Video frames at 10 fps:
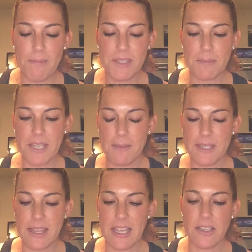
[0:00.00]

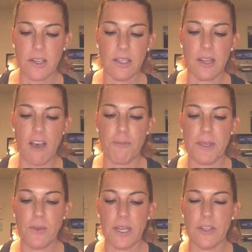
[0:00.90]
Sometimes things are a little off,
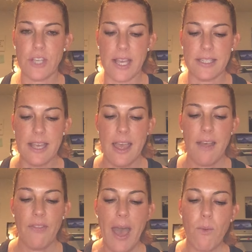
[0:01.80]
but you can adjust.
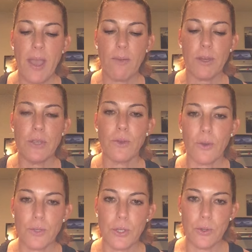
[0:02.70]
That way, when you
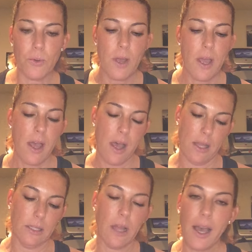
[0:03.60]
go to
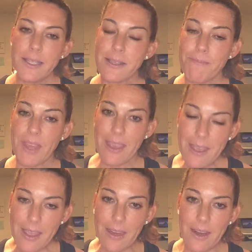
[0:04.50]
log something
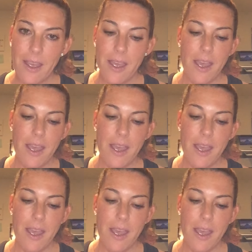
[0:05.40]
in,